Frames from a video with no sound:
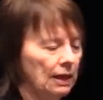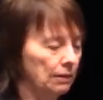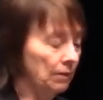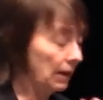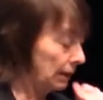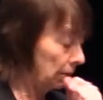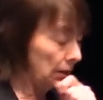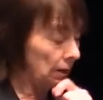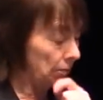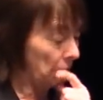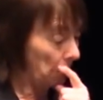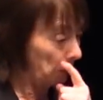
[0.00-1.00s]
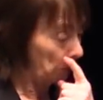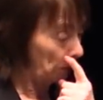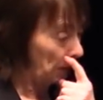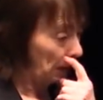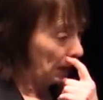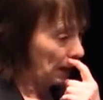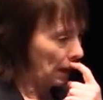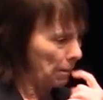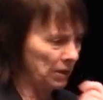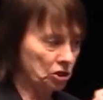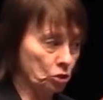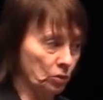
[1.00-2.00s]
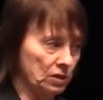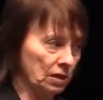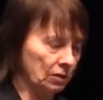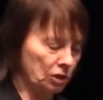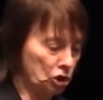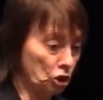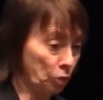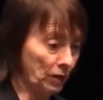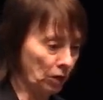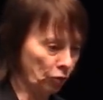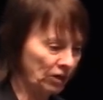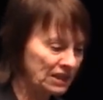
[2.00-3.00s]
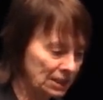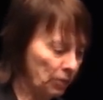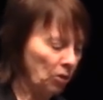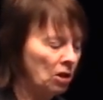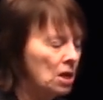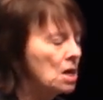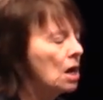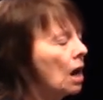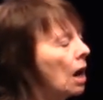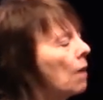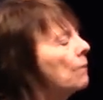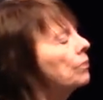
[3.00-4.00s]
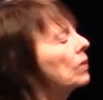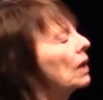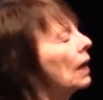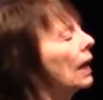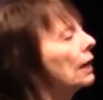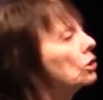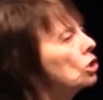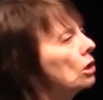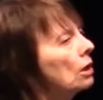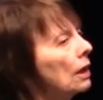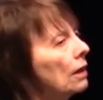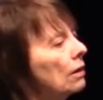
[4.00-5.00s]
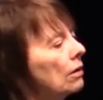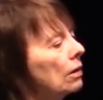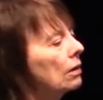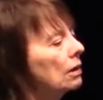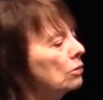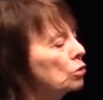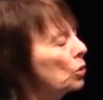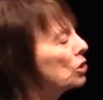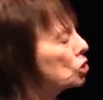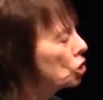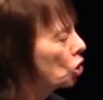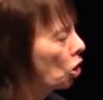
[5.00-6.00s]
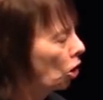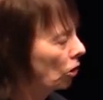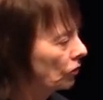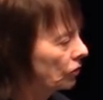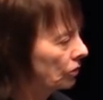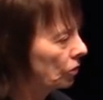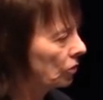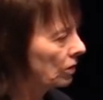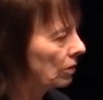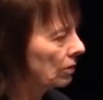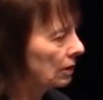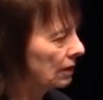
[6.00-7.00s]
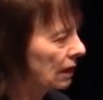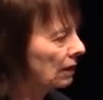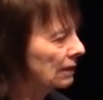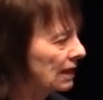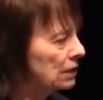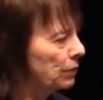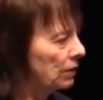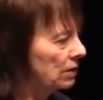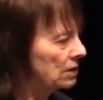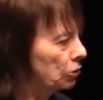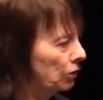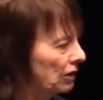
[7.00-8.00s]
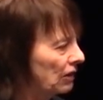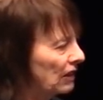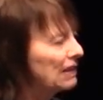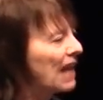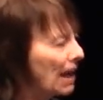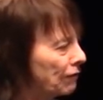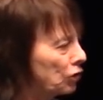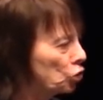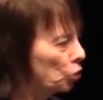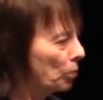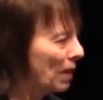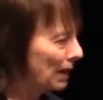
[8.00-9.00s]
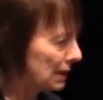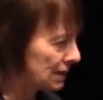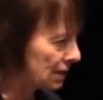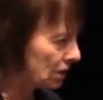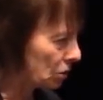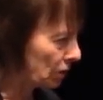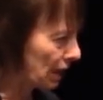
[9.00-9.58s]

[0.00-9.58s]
I, I admired her, uh, but she was she could be unreasonable. Um, and and uh, it was when she called you know the young lesbians you know the, the lavender menace.